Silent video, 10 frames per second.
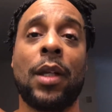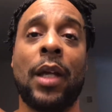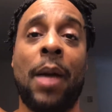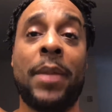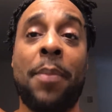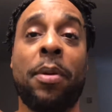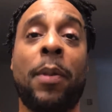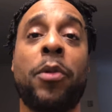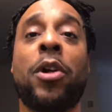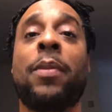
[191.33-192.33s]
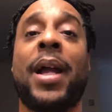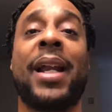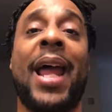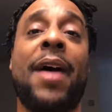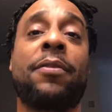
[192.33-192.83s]
I'm not promoting nobody
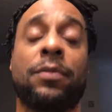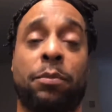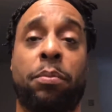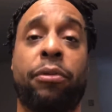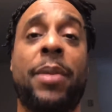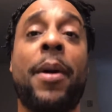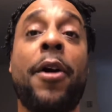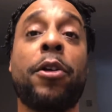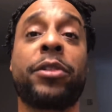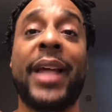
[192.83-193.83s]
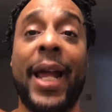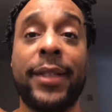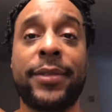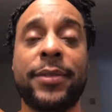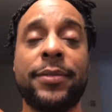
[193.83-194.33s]
to have premarital
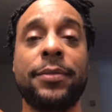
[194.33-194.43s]
sex.